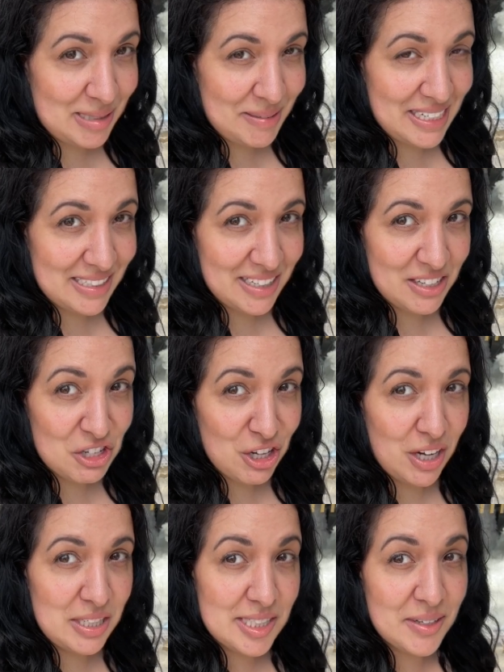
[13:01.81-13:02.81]
week to the
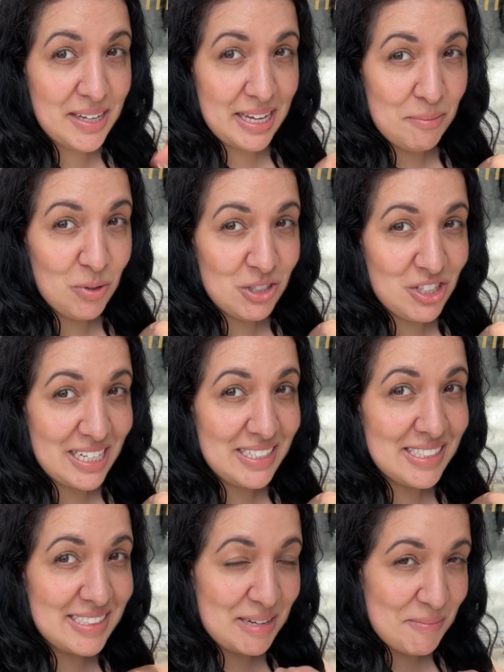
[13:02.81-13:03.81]
Shard, so keep watching
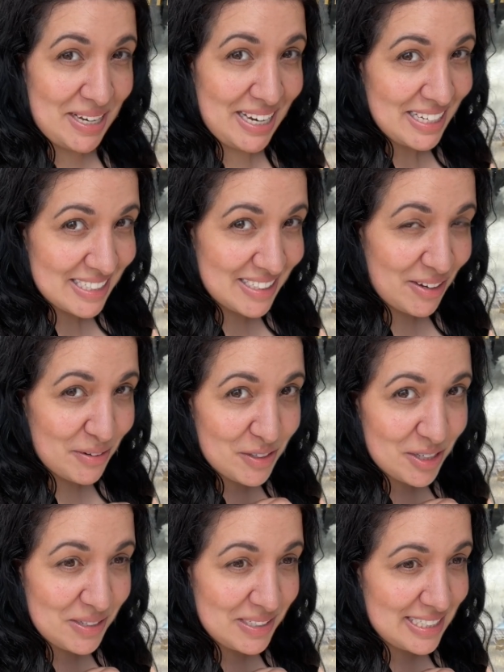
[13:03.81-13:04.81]
to see my next
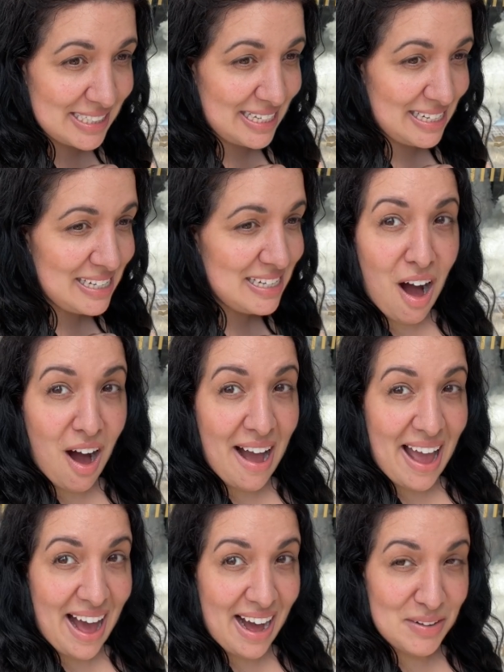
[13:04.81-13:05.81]
afternoon tea. I
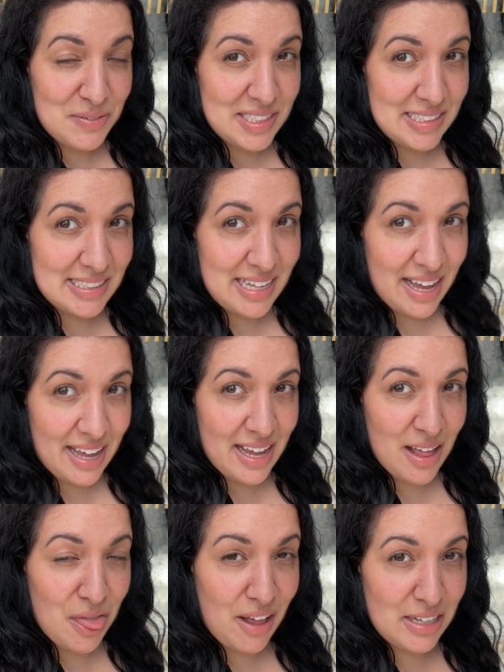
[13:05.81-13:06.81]
have to say
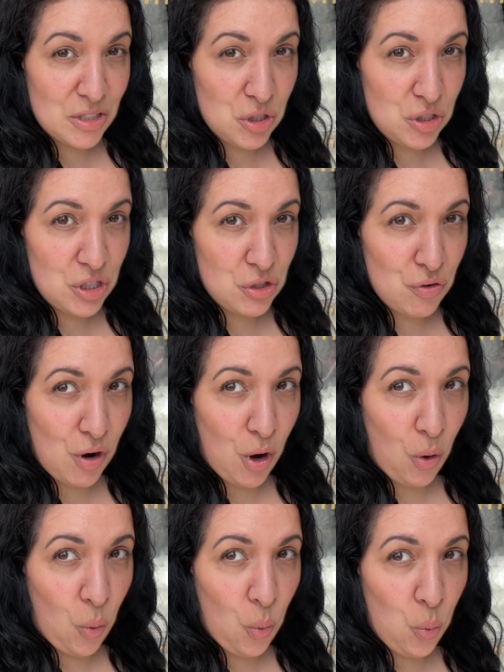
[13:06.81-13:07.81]
that sausage
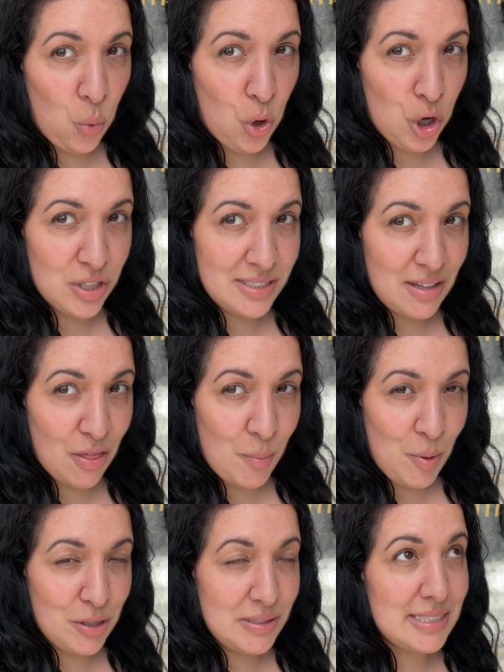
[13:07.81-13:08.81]
roll was the
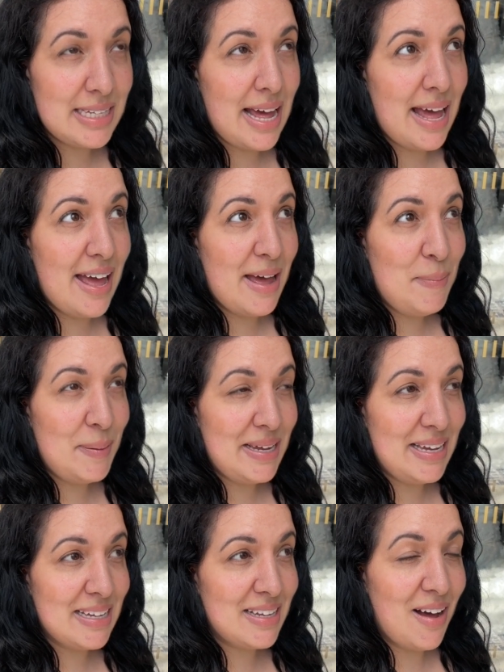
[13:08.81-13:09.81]
most
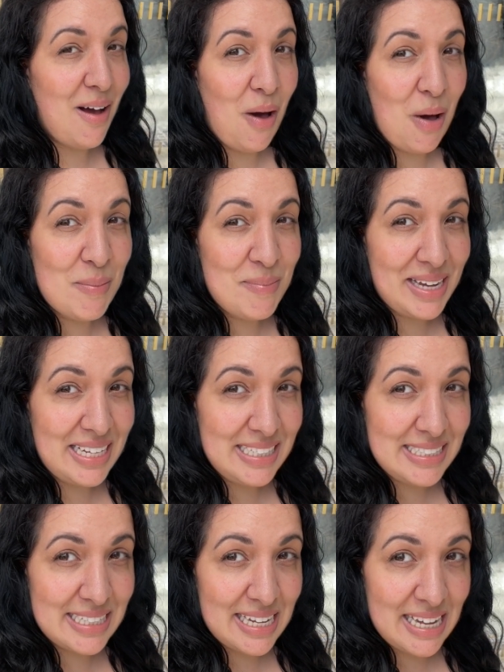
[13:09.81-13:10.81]
epic,
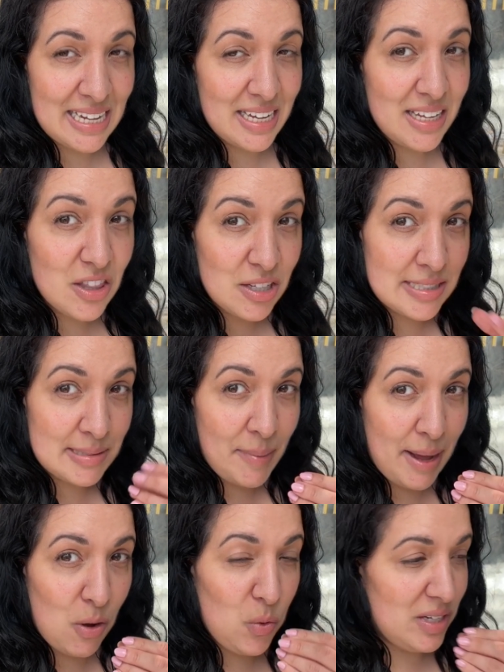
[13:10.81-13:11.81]
amazing. The
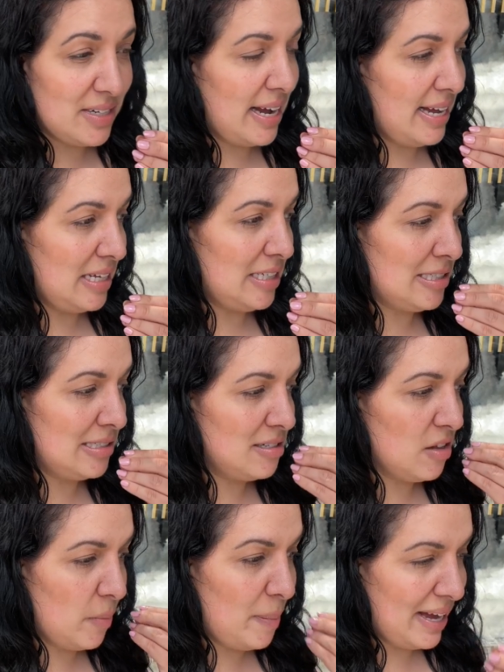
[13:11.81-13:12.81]
smell, the taste,
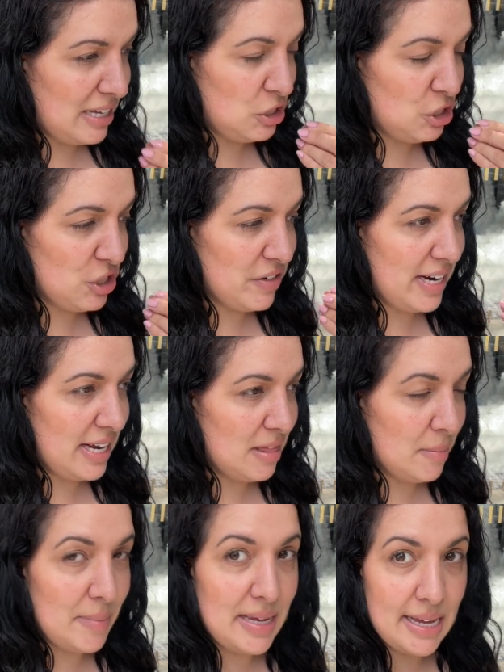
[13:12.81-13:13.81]
the pastry,
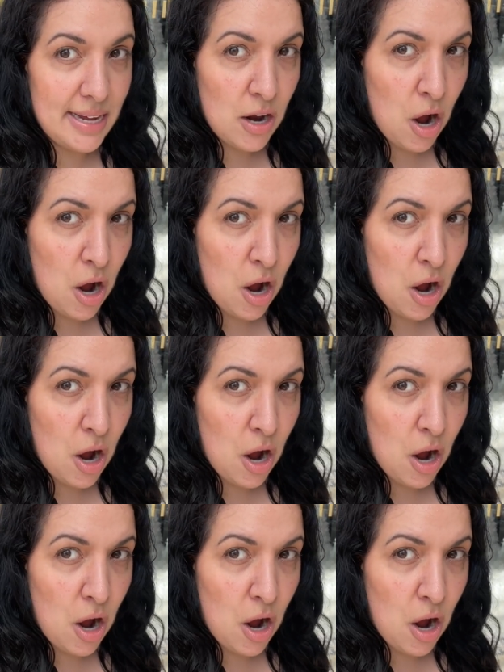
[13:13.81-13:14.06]
the meat.